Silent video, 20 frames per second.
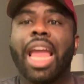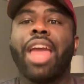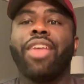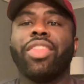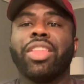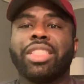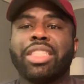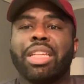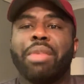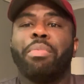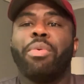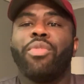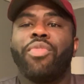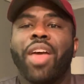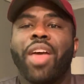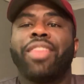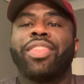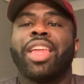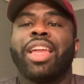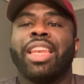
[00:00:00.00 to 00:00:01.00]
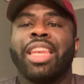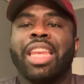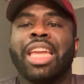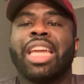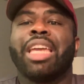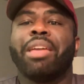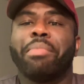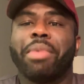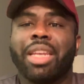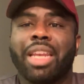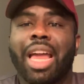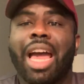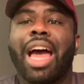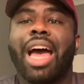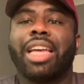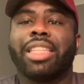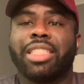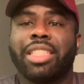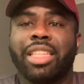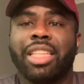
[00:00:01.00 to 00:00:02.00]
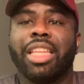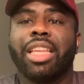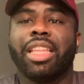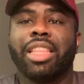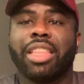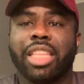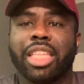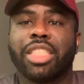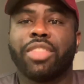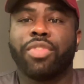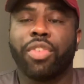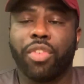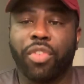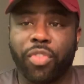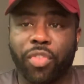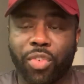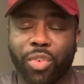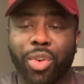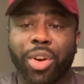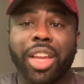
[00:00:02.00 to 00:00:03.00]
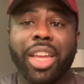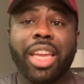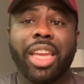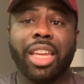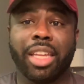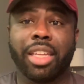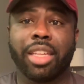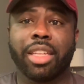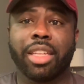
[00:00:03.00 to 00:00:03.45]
And the simple fact that Nicki Minaj did this for free,